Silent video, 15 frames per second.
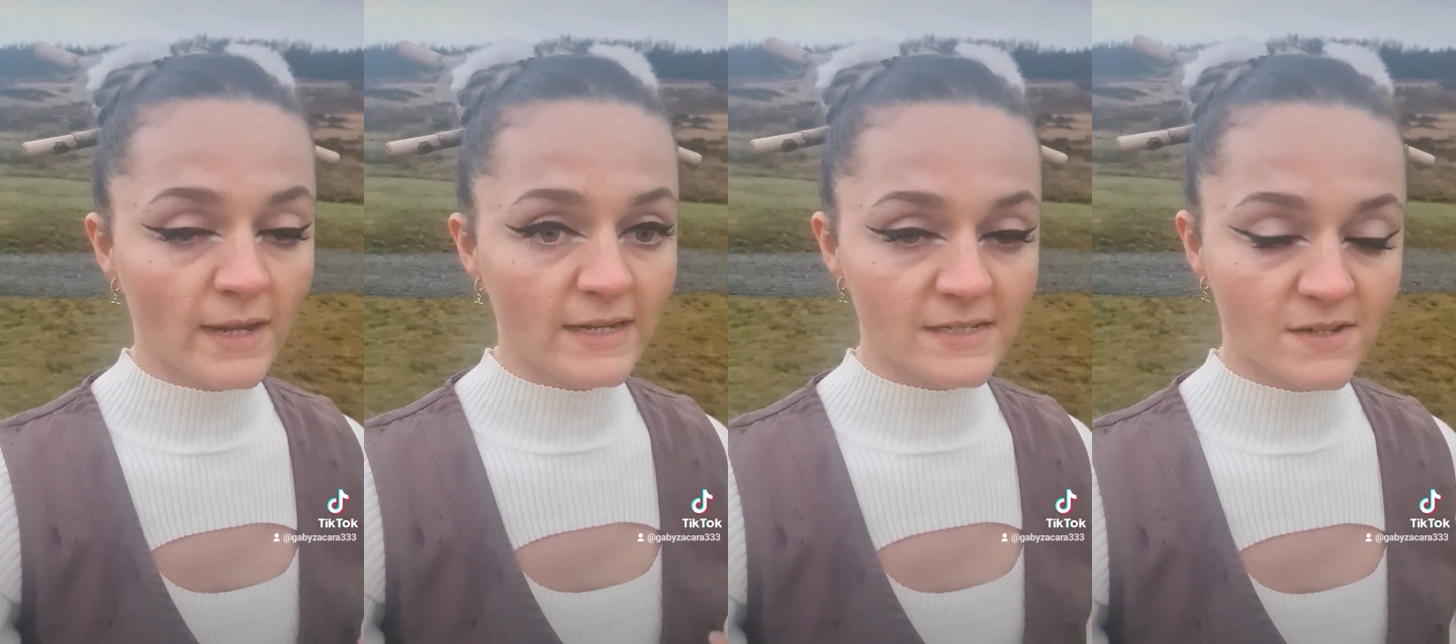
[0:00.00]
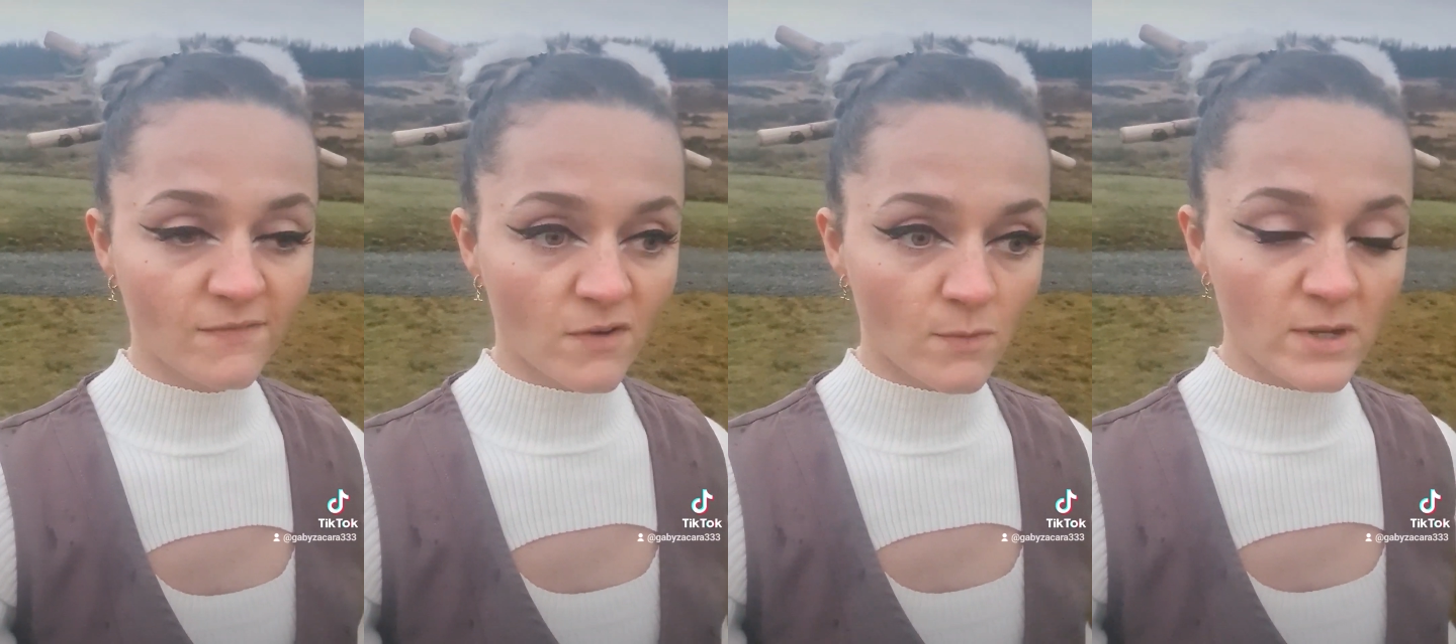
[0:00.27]

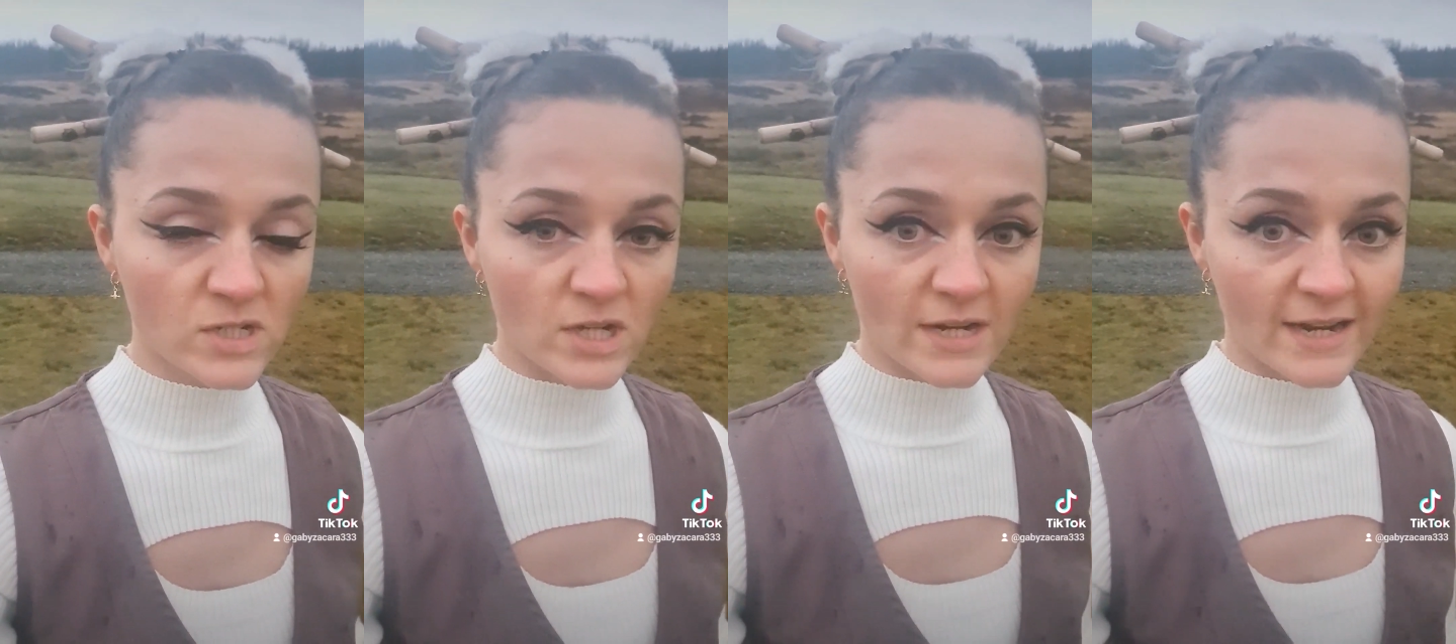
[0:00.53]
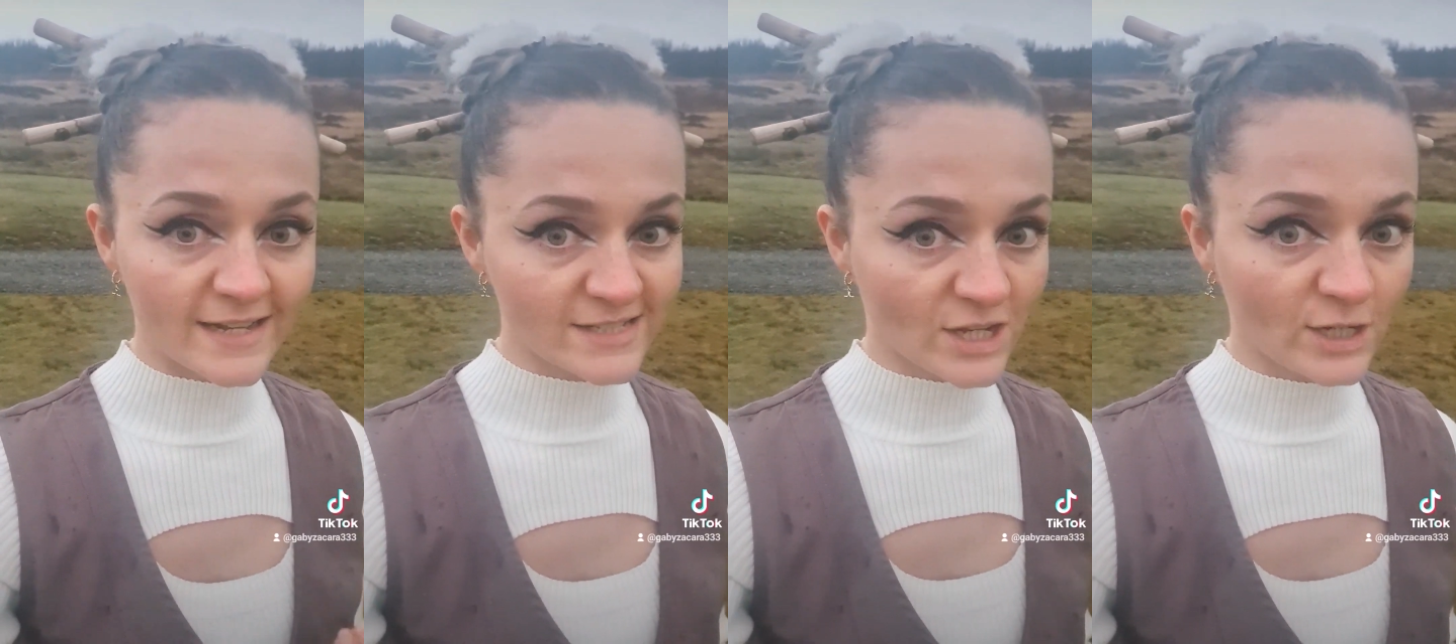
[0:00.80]
into fruition,
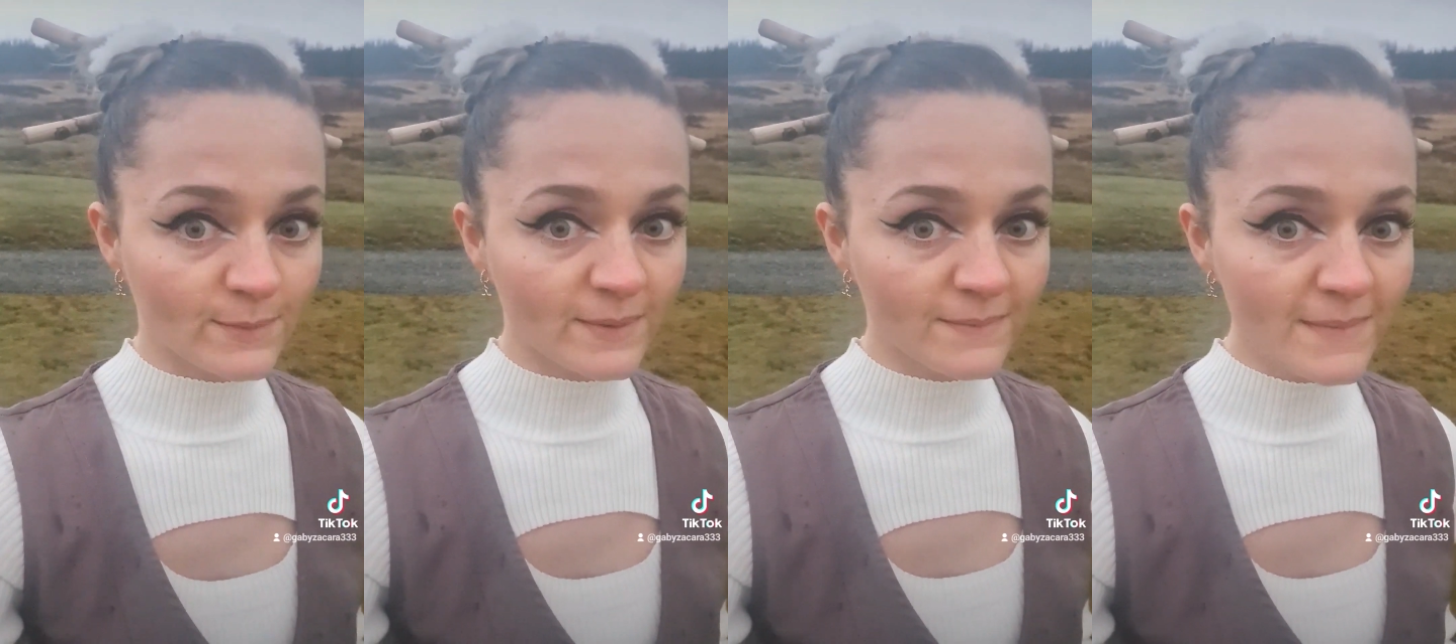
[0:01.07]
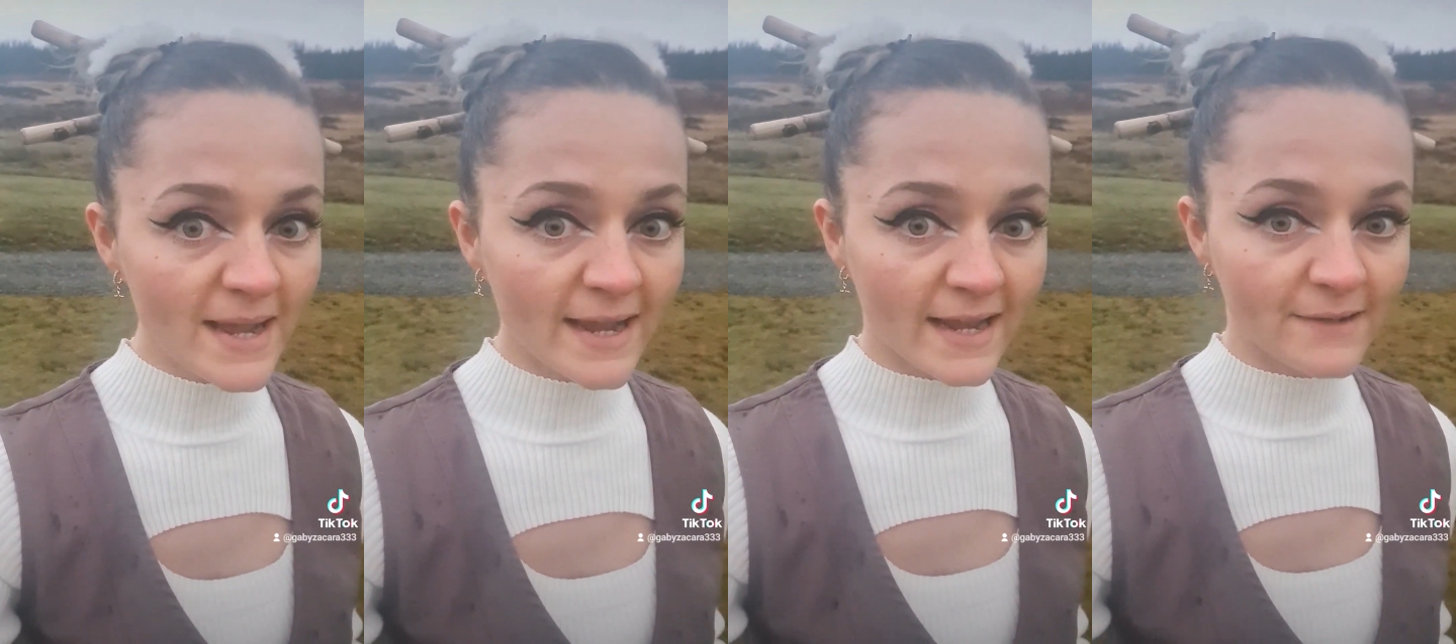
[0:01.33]
and it's going to be
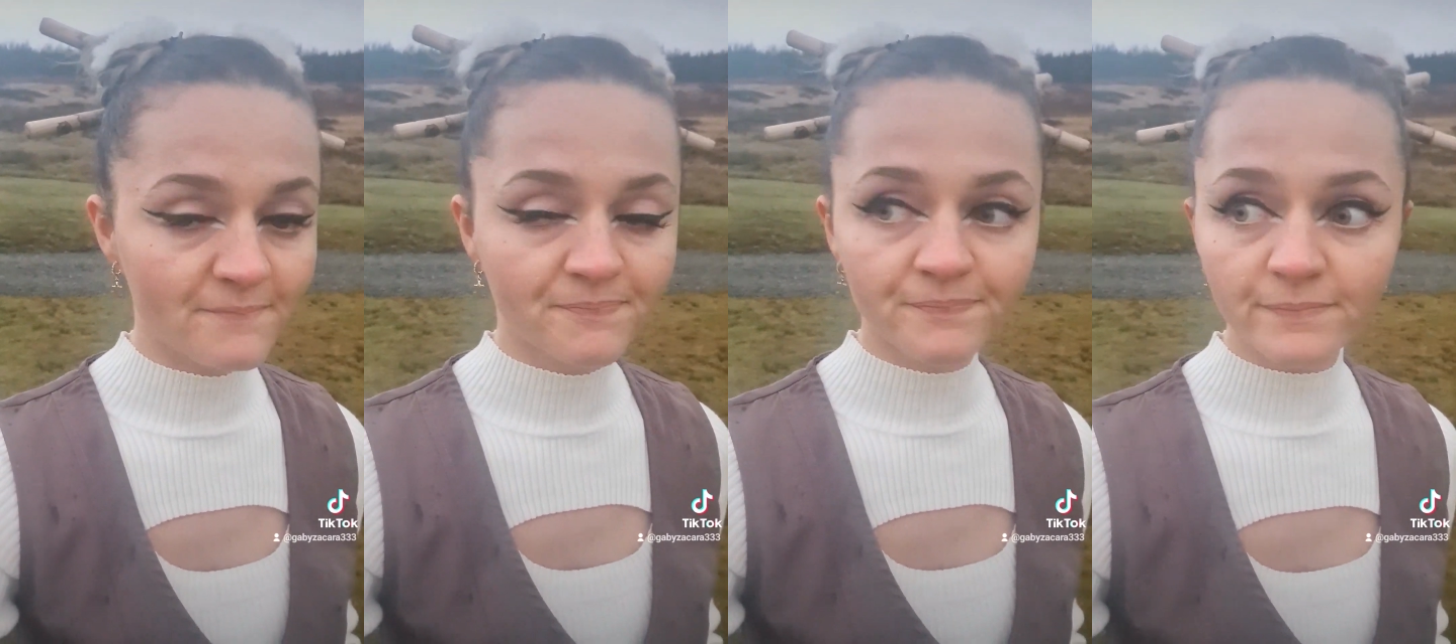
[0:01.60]
mine.